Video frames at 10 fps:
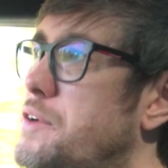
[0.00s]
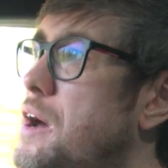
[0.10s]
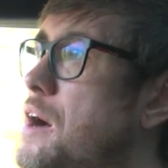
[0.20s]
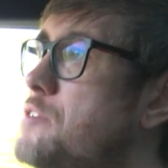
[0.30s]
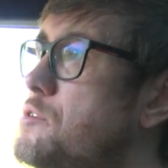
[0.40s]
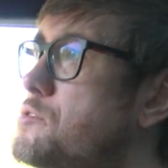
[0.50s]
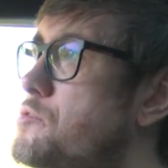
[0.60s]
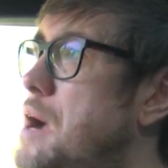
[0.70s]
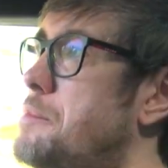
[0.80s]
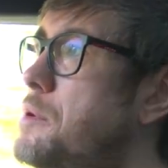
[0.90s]
cardio to
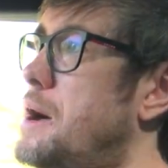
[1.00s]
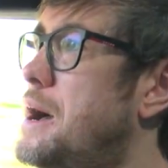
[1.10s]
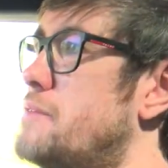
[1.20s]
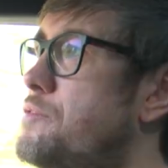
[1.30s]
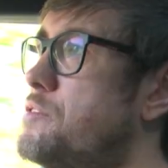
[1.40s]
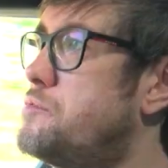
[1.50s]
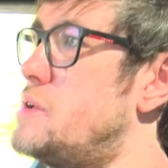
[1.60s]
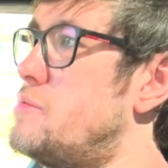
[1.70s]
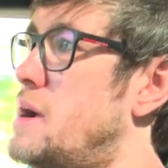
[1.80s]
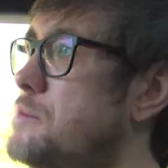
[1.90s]
grapple hard for
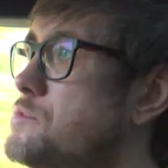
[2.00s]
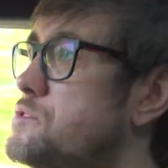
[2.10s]
3 rounds.